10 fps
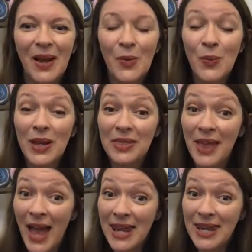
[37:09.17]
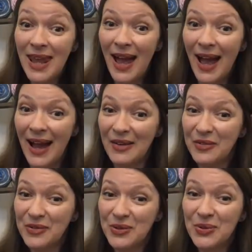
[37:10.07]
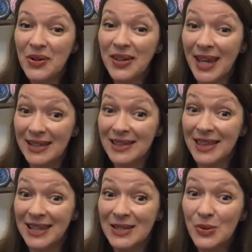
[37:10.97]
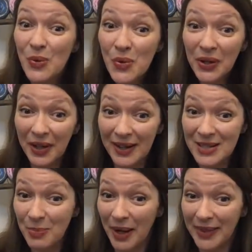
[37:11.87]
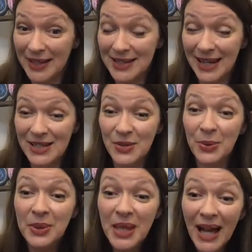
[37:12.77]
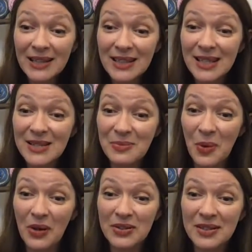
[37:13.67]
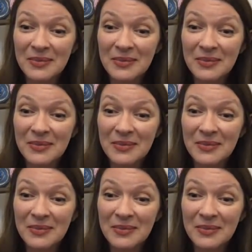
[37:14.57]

we then have to get things organized by that date. So that is what